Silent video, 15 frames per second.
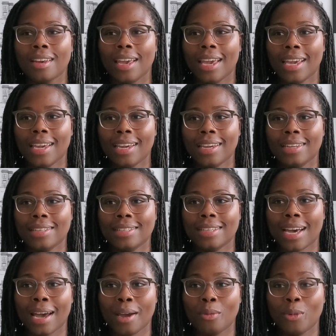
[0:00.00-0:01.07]
And
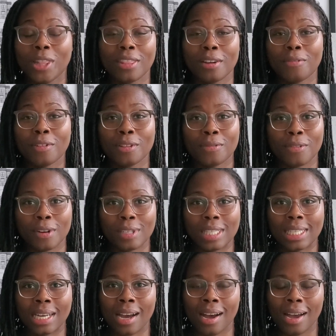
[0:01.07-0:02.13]
I went there for the first
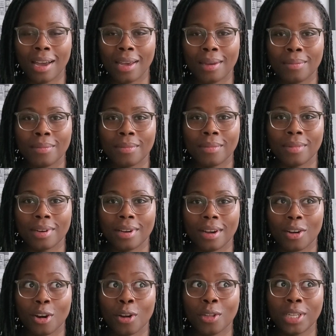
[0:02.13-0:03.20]
time
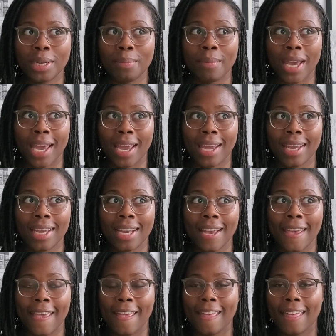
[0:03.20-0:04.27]
early May,
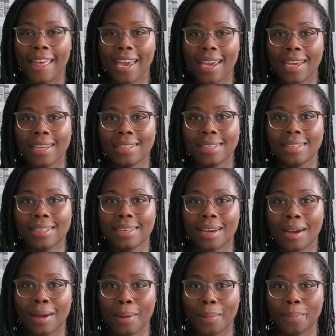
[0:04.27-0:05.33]
and
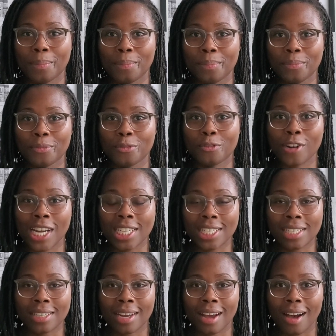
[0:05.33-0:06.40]

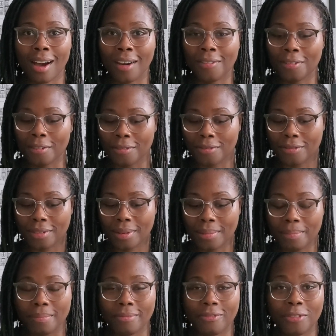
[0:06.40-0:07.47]
fresh off of
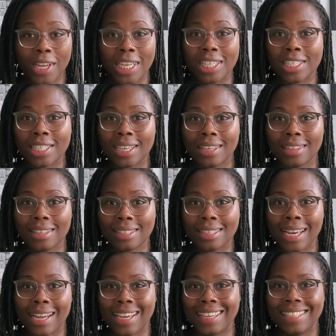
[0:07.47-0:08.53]
finishing the
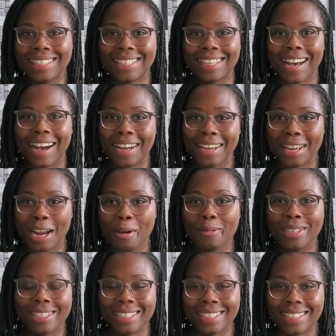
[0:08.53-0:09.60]
second sock, and I
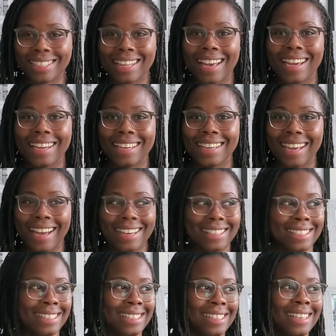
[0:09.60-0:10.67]
was just like,
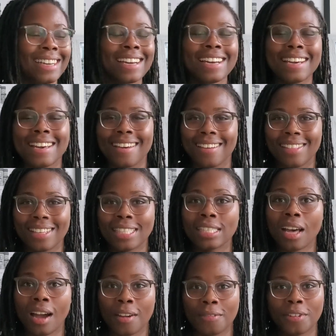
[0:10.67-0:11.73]
yes, the
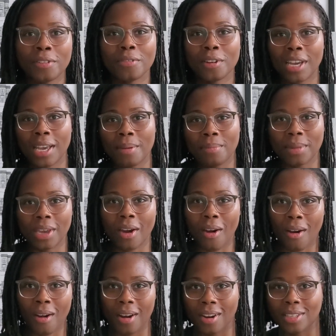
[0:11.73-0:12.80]
sock fever hit me
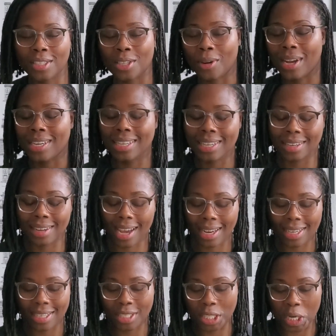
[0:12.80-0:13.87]
hard. So I
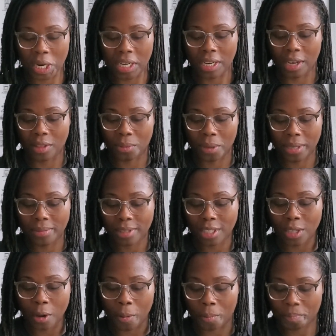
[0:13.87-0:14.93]
did start another one.
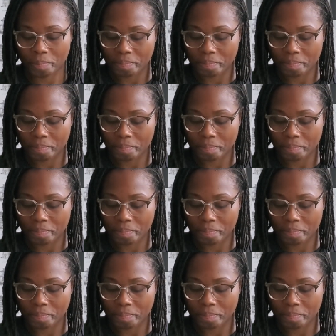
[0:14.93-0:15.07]
So